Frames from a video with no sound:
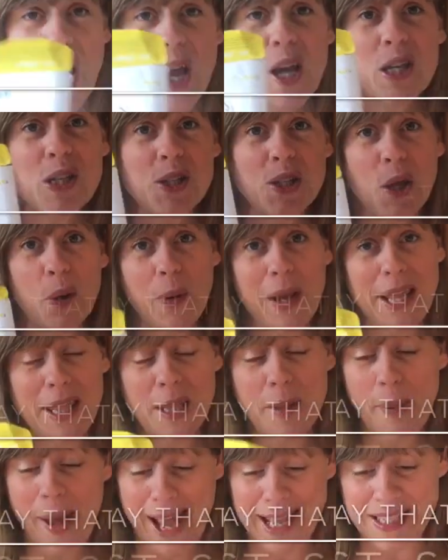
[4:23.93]
So in
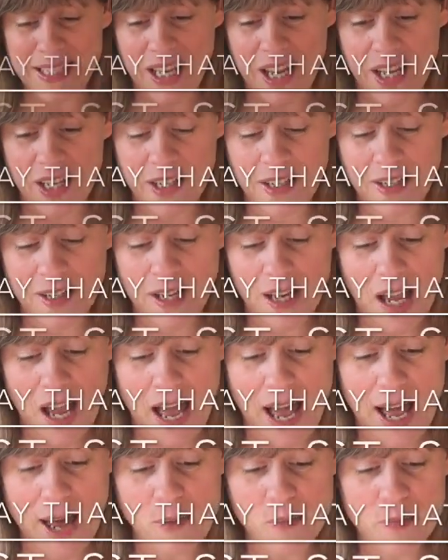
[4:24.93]
the pattern,
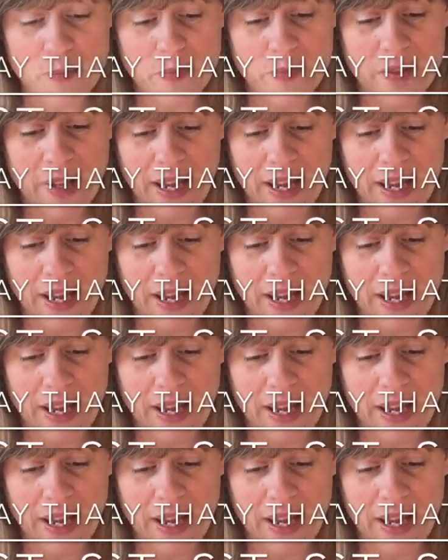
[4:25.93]
um,